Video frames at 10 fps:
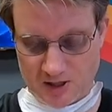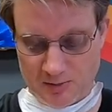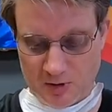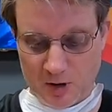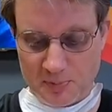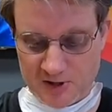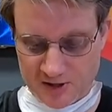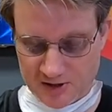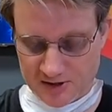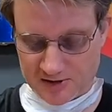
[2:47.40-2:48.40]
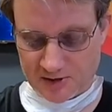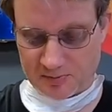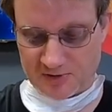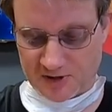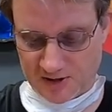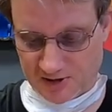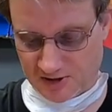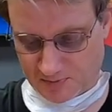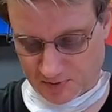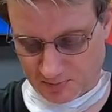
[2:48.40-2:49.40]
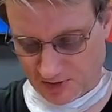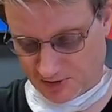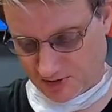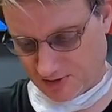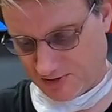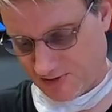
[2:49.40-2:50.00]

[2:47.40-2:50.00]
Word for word: I'm opening this up with Ken's permission.